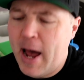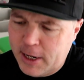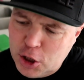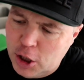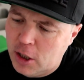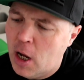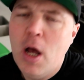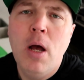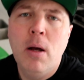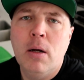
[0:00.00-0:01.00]
action?
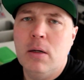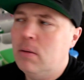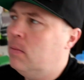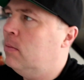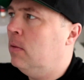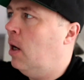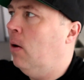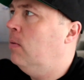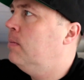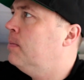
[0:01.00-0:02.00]
No.